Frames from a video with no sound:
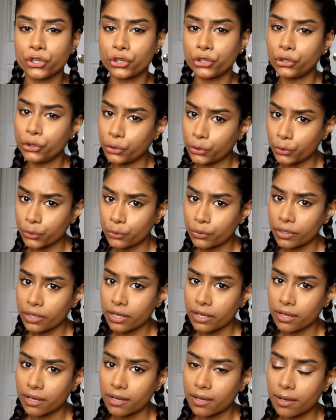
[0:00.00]
nude,
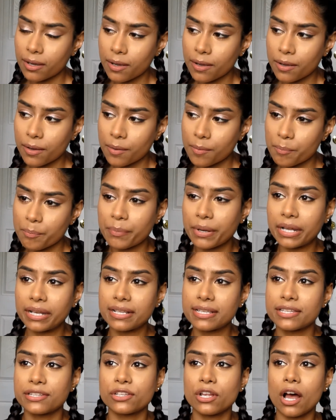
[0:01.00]
but
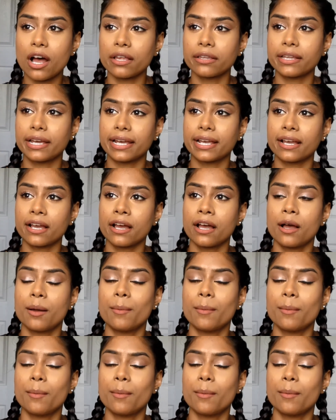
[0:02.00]
it's not like